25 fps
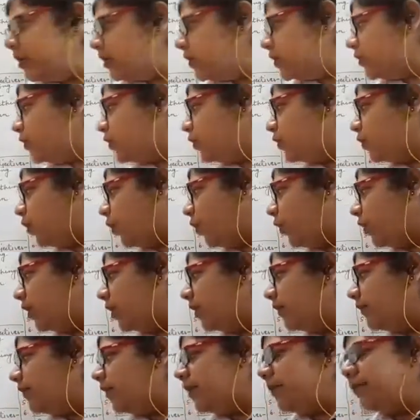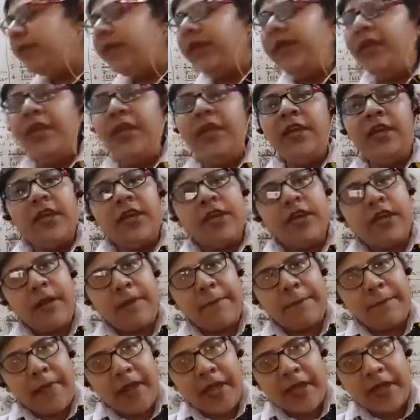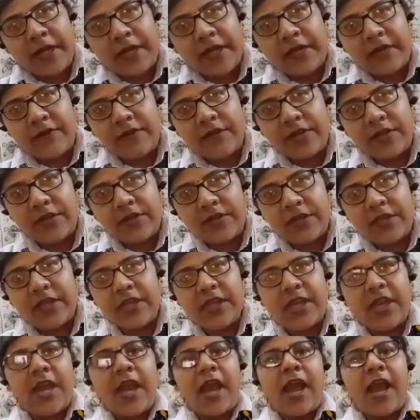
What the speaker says: So taller will be comparative degree.